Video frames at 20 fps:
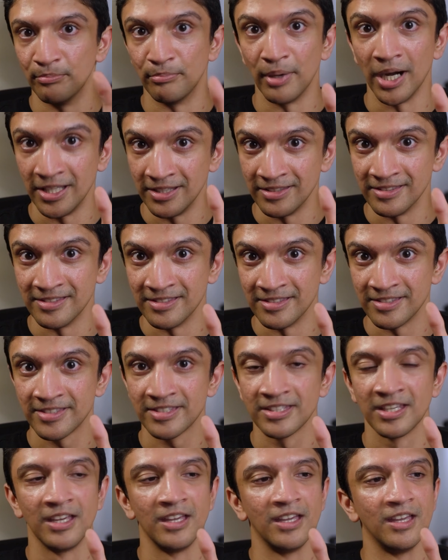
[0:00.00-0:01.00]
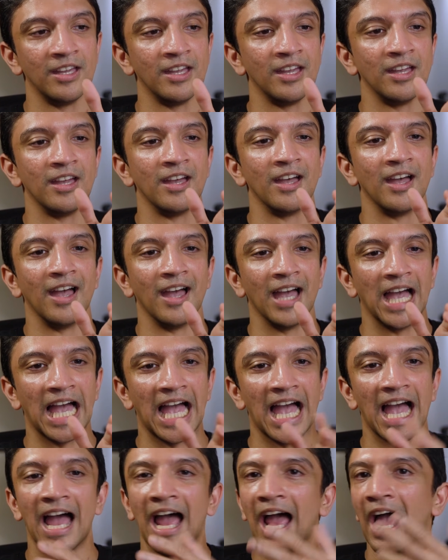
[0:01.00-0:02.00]
of buttons
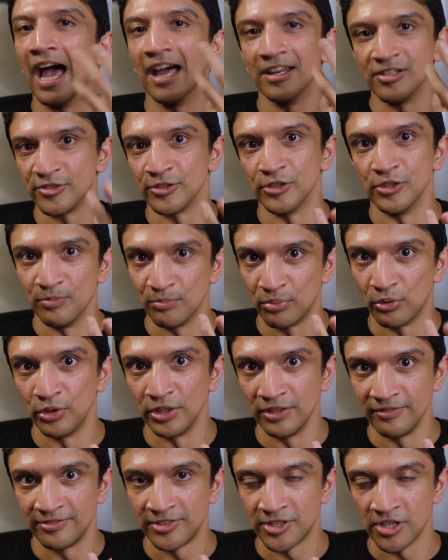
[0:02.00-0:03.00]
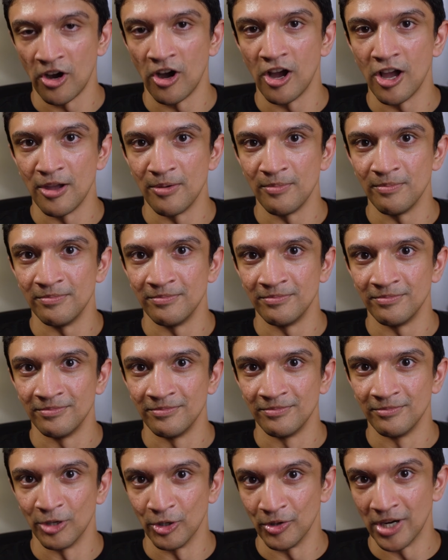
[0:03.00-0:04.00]
at a certain point of time
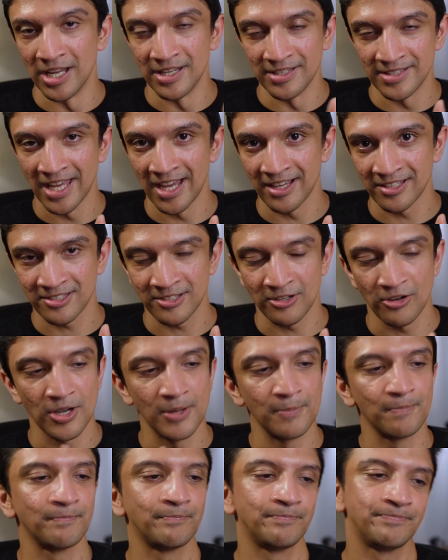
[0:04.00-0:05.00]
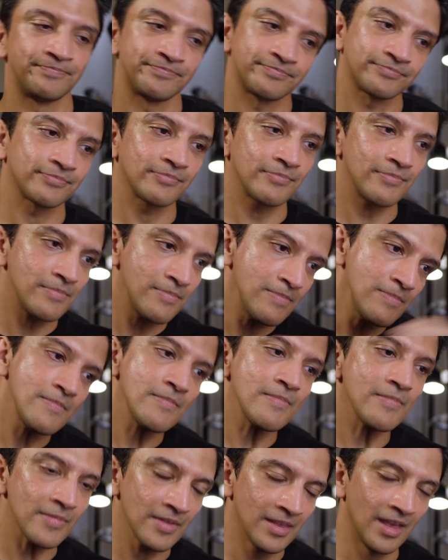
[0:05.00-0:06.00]
around tax time,
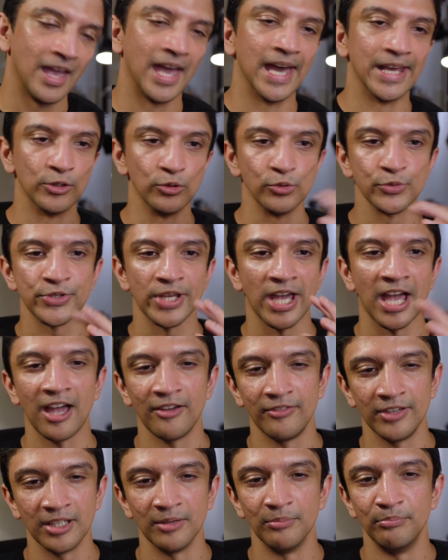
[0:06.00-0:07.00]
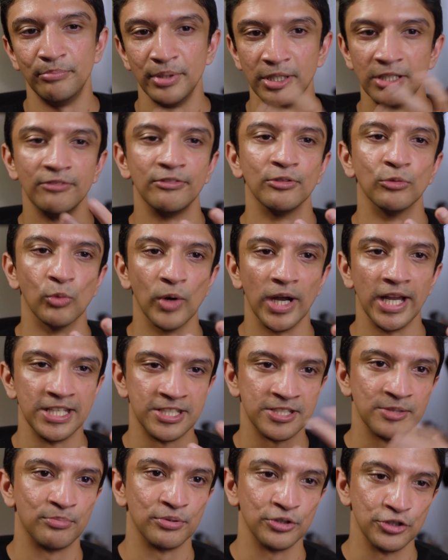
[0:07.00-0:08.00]
and also having a bit of a way
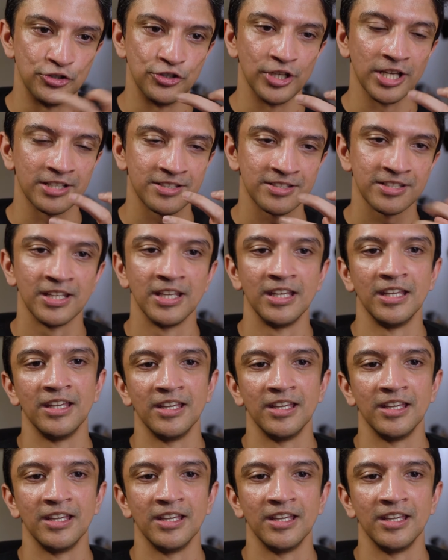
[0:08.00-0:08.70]
to project